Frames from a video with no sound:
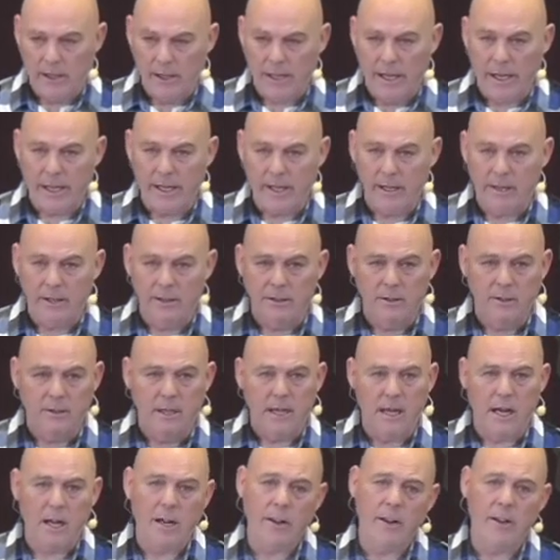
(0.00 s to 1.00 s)
Hey.
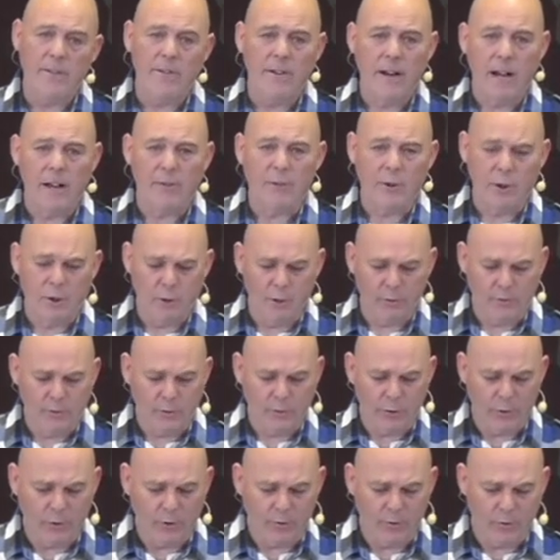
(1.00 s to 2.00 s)
I even have got to look for
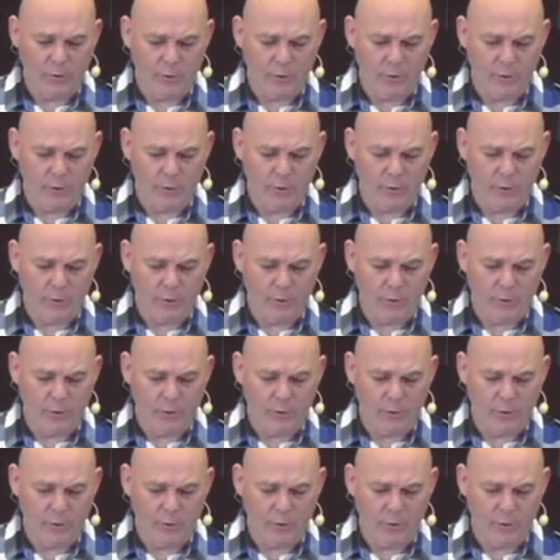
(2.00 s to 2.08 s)
stuff,